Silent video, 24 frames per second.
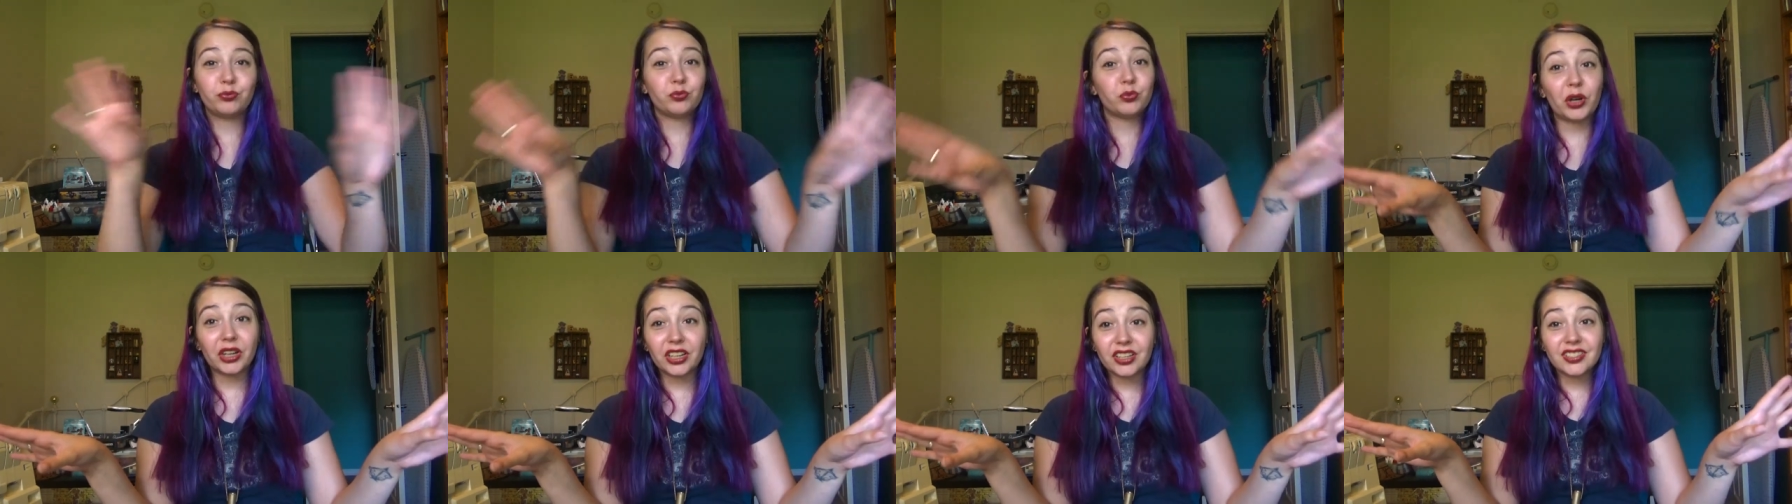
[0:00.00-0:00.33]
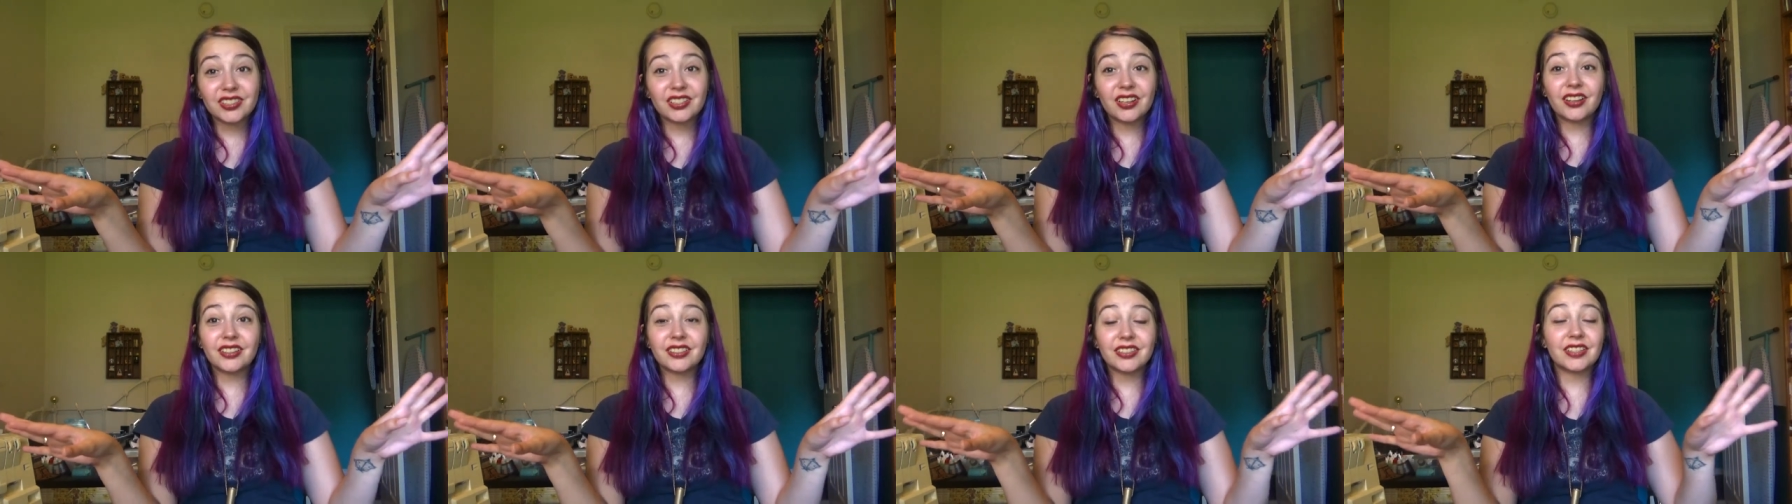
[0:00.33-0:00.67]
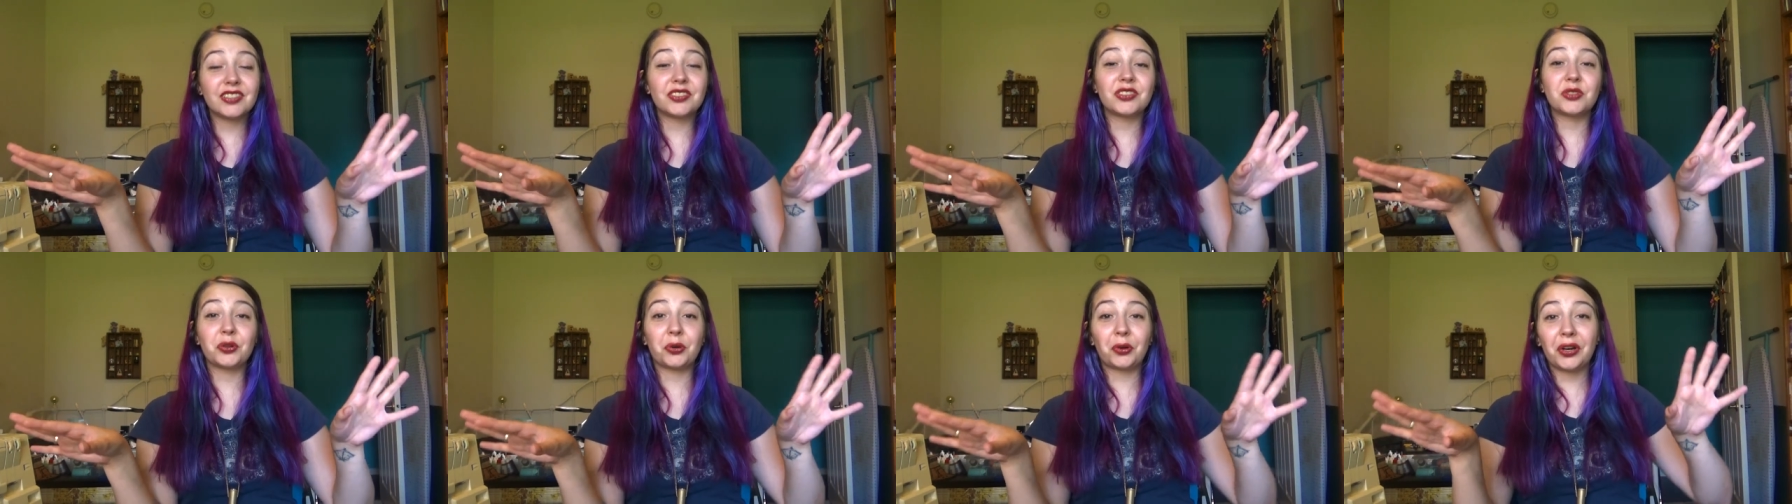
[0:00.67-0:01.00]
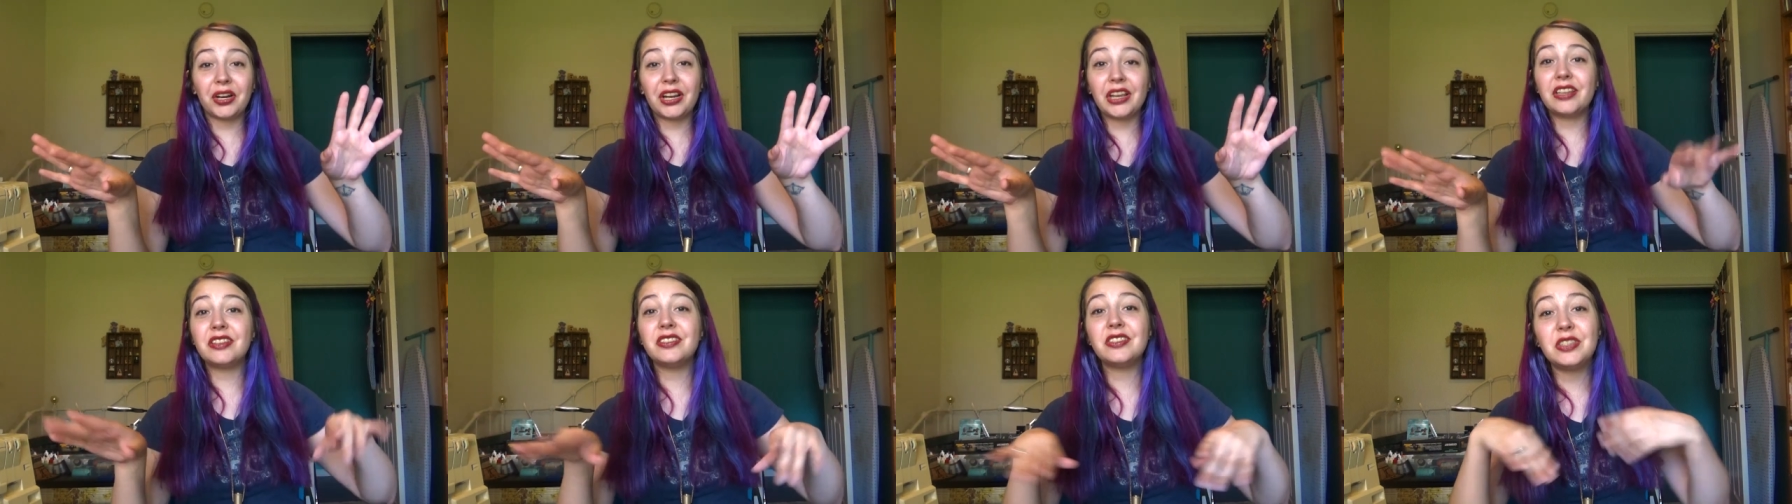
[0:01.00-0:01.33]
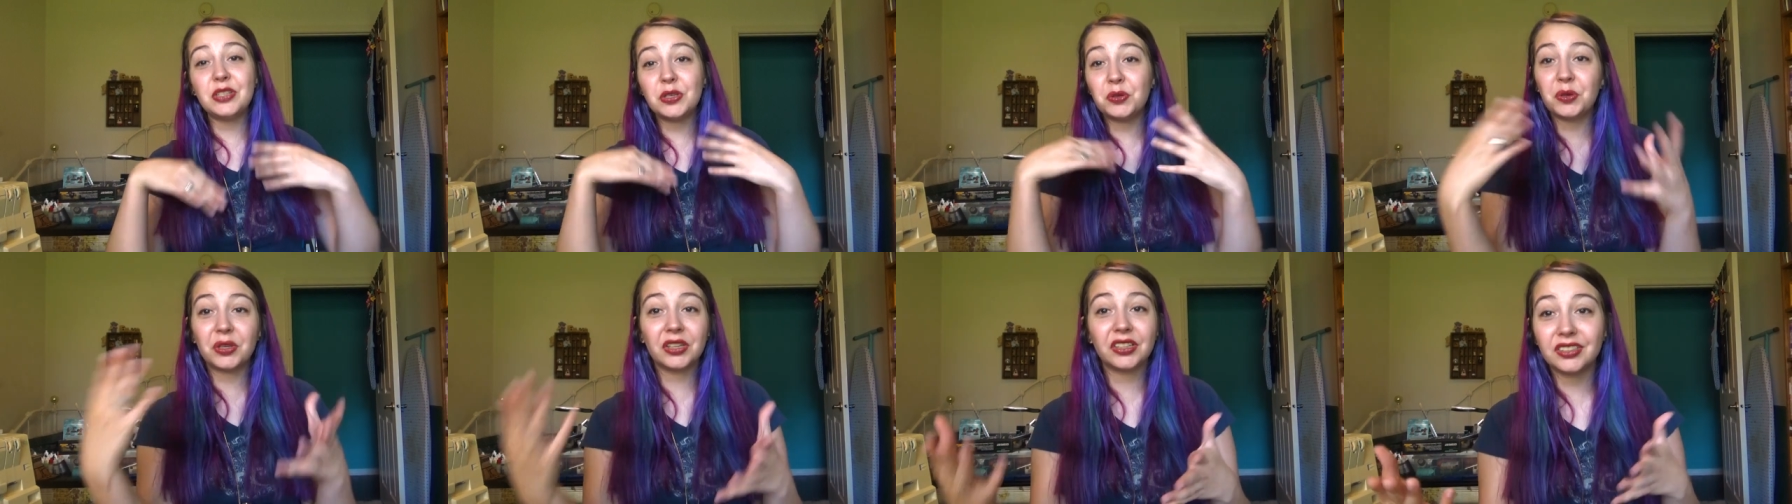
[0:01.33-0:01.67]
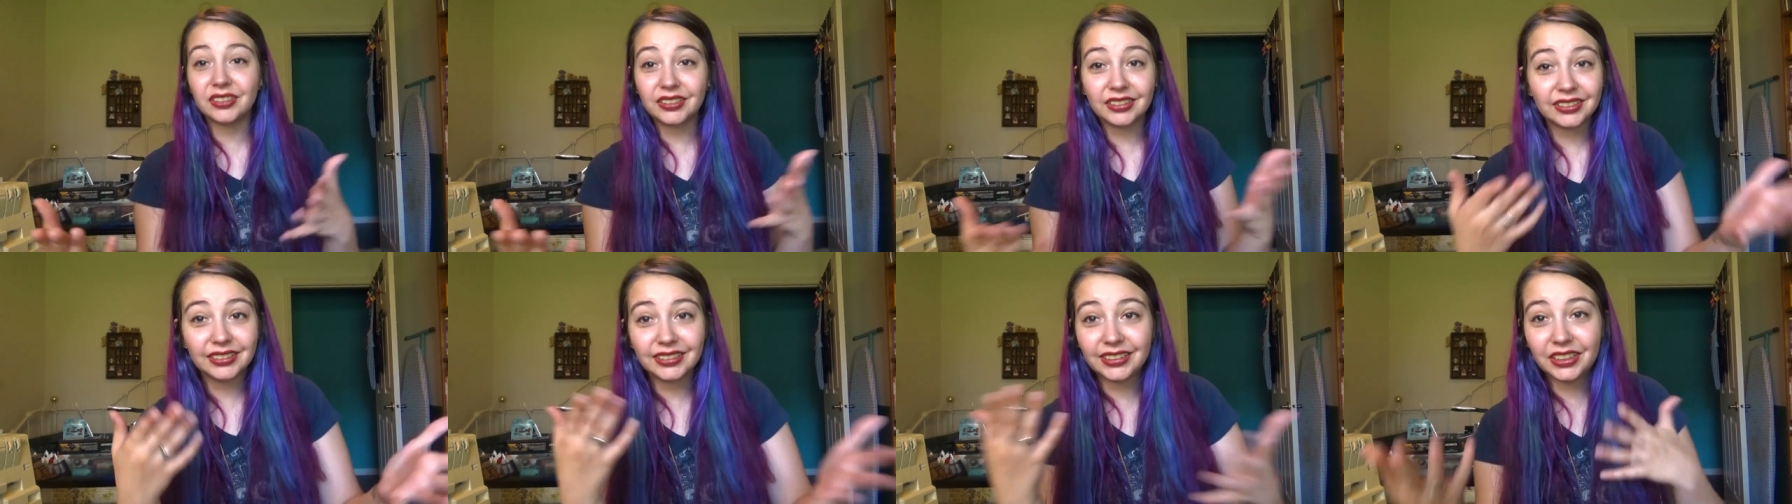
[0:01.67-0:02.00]
Renaissance historians, you
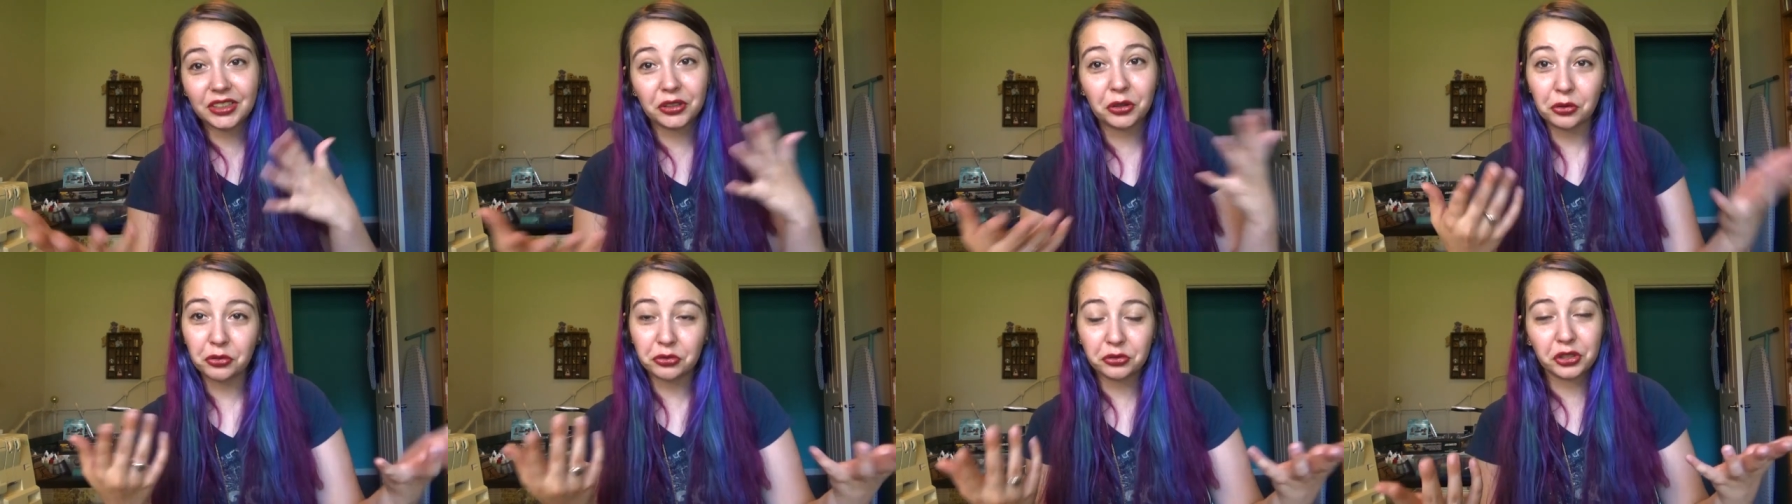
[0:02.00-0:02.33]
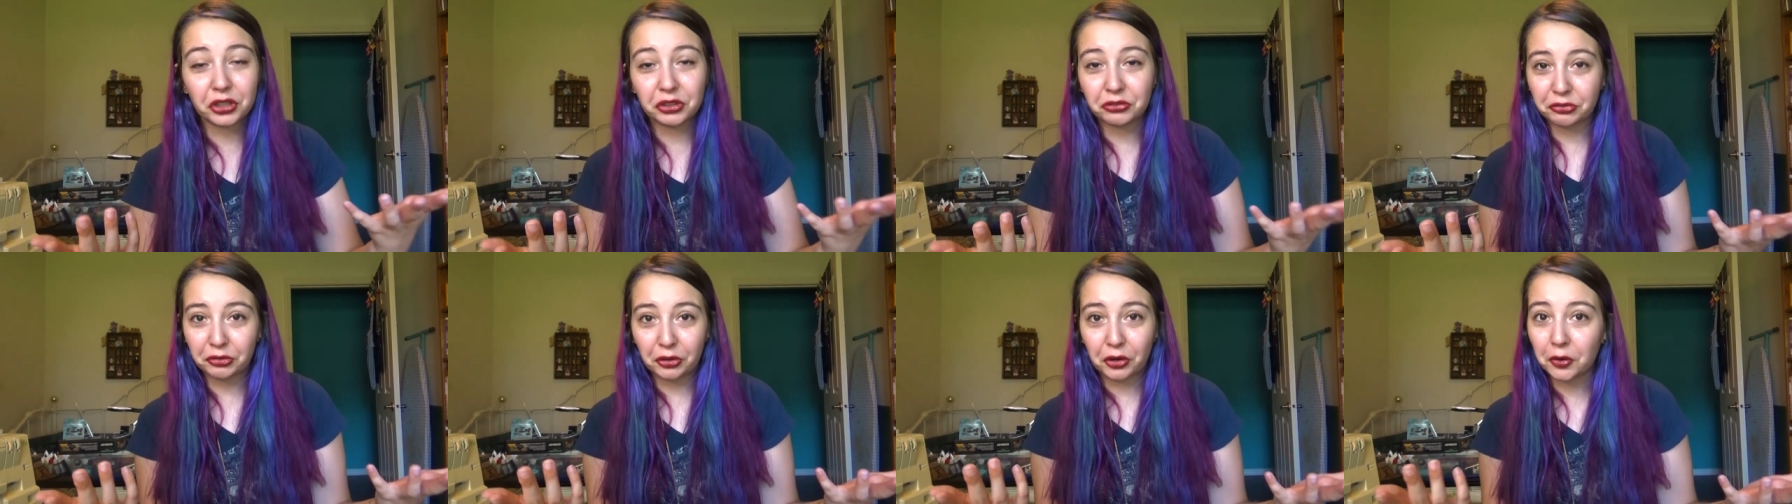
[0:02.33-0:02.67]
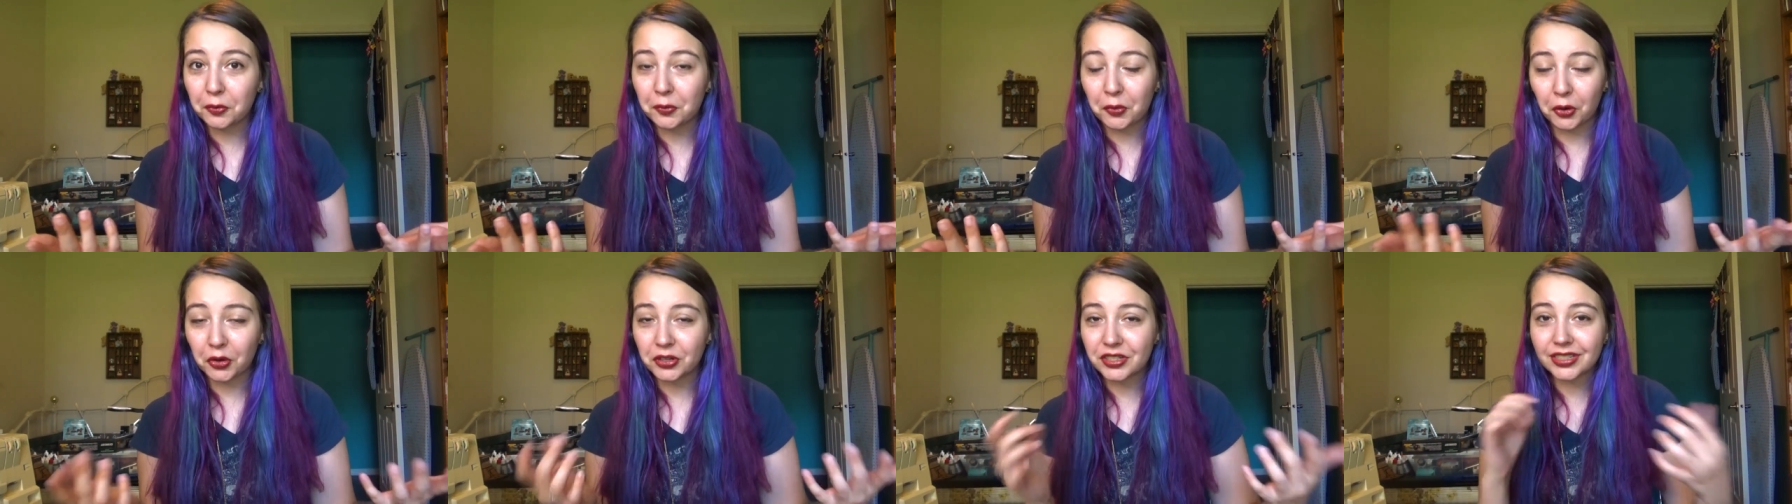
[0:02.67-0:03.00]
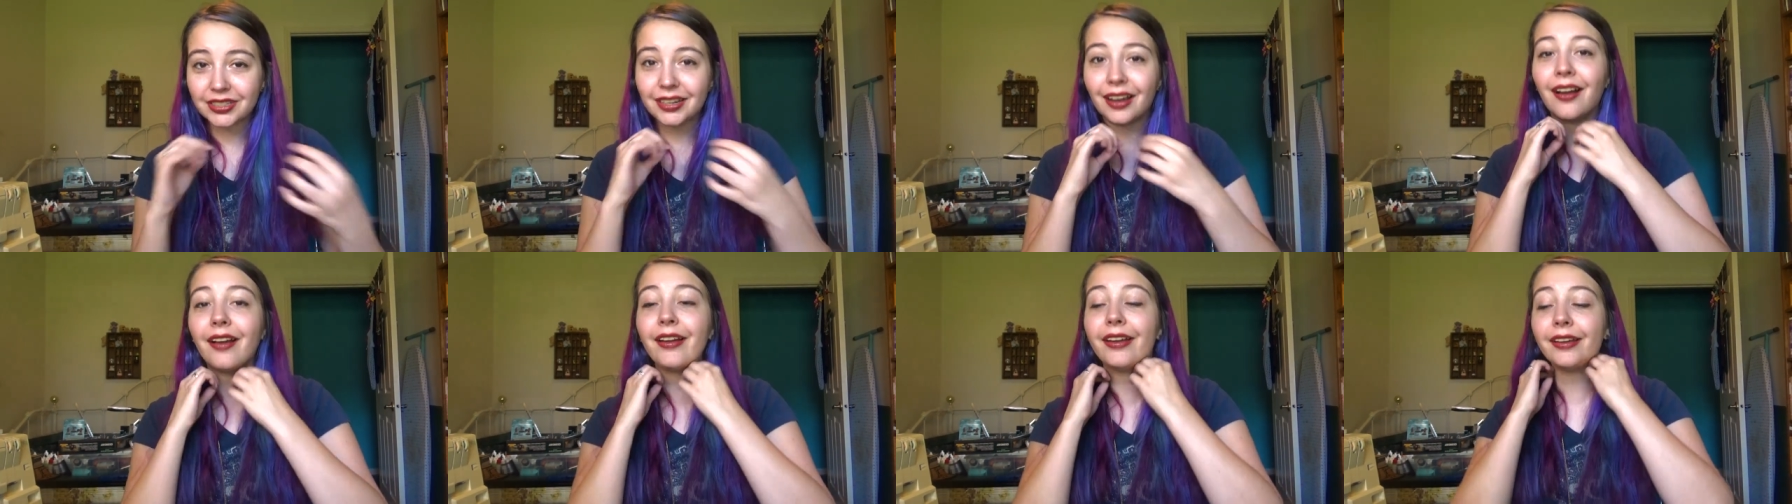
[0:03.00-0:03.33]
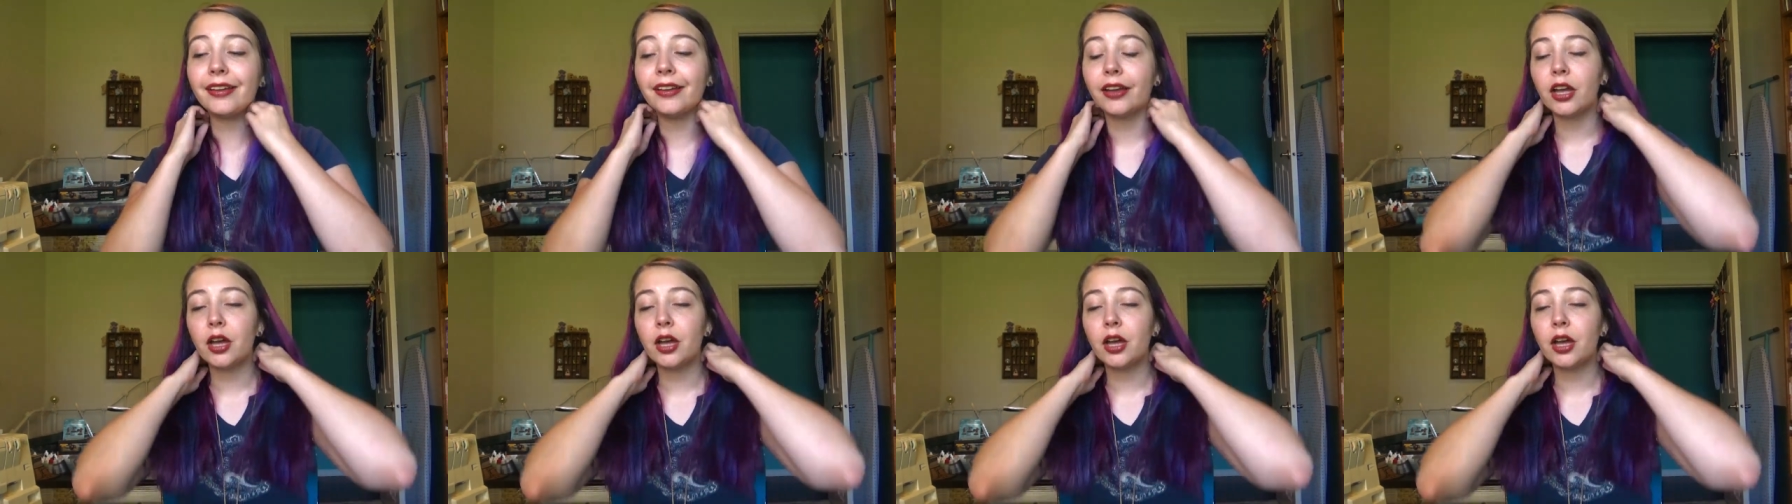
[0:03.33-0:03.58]
can, you know, confirm or deny,